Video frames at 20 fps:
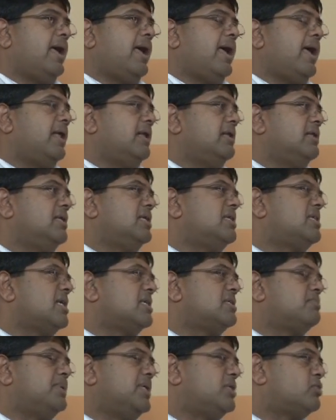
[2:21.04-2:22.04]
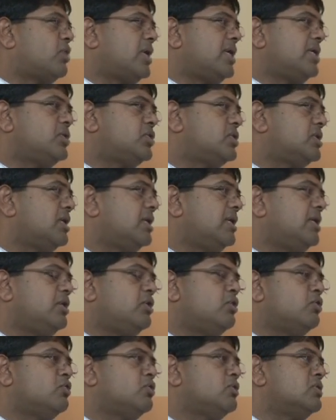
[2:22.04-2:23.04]
And this has been traditionally
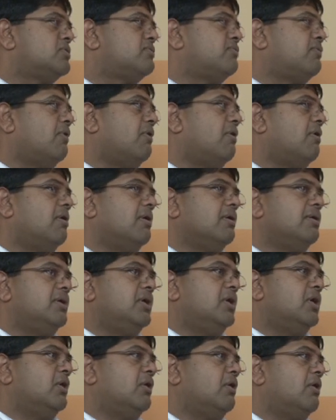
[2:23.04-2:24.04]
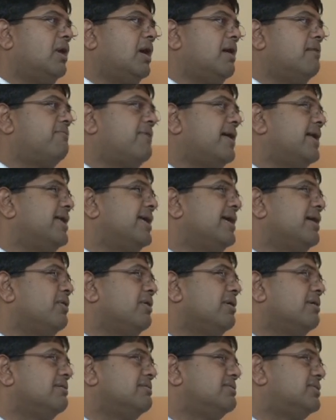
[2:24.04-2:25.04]
used for,
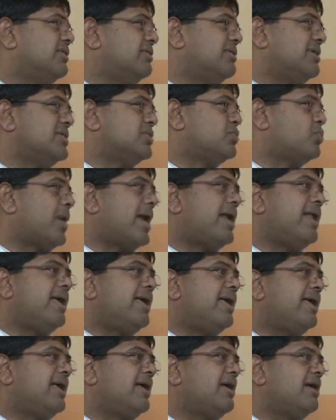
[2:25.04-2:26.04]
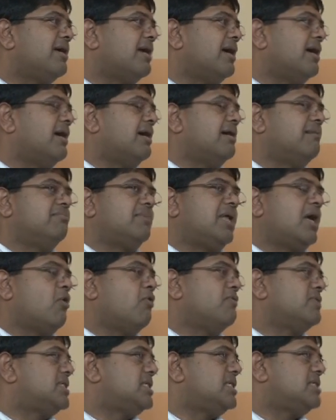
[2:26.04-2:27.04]
funding children's wedding, their
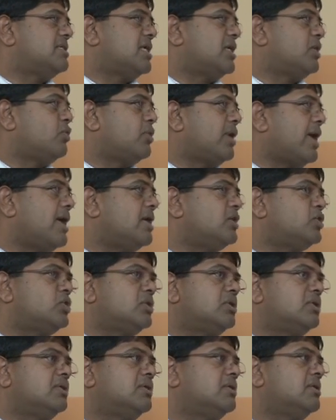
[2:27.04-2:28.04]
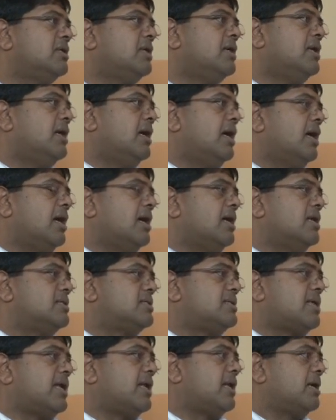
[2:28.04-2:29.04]
overseas education,
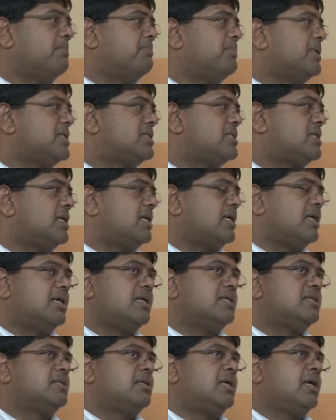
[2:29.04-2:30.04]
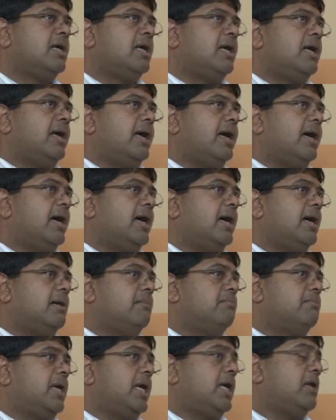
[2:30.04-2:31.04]
starting a business,
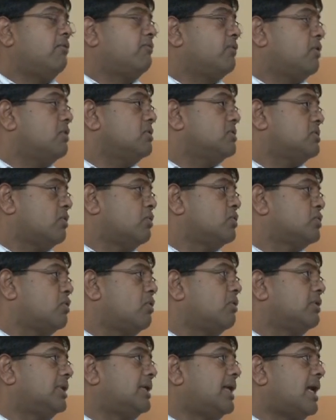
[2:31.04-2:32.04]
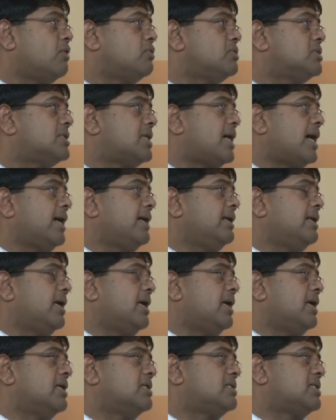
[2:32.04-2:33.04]
and of course, also on the downside,
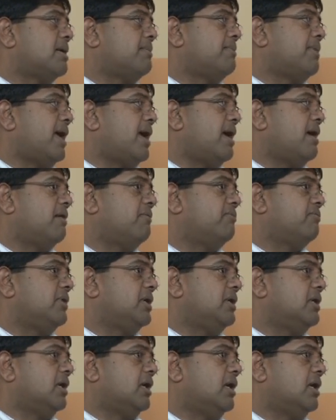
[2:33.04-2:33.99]
some have,